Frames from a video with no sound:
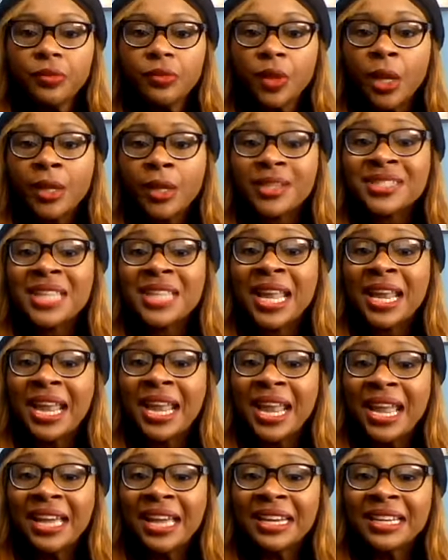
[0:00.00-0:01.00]
is they
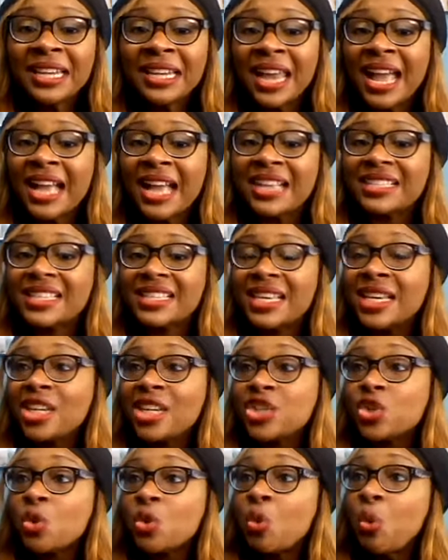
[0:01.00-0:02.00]
analyze
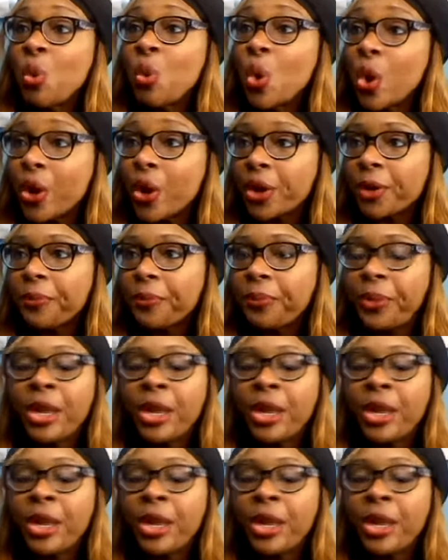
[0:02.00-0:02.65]
each quarter.